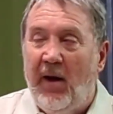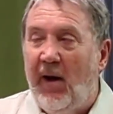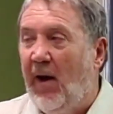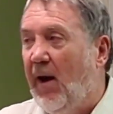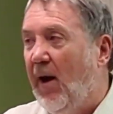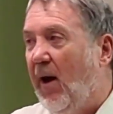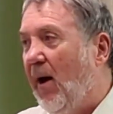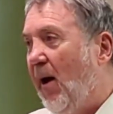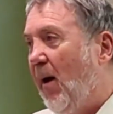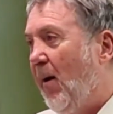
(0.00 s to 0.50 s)

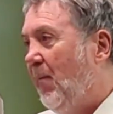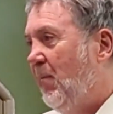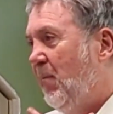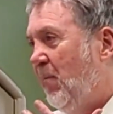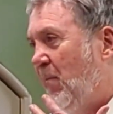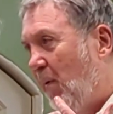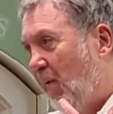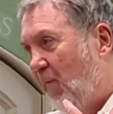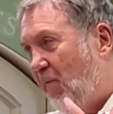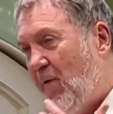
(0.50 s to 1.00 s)

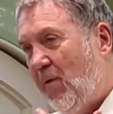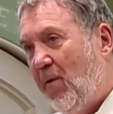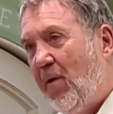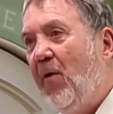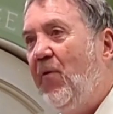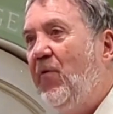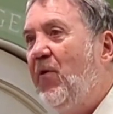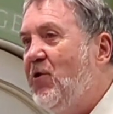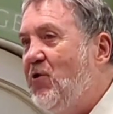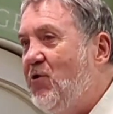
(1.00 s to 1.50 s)
Um, if you
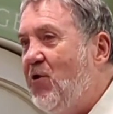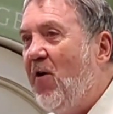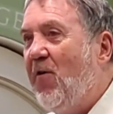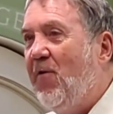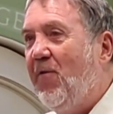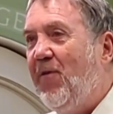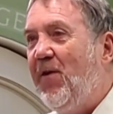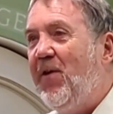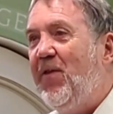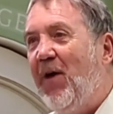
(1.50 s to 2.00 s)
know the
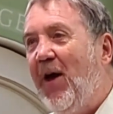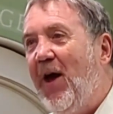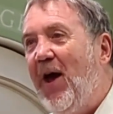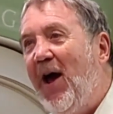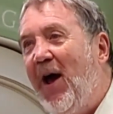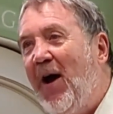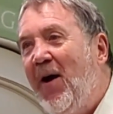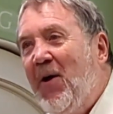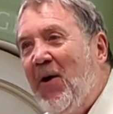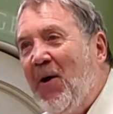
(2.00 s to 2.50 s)
geography
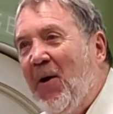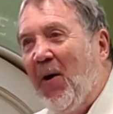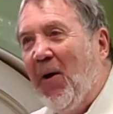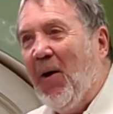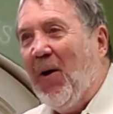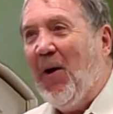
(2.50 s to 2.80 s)
there,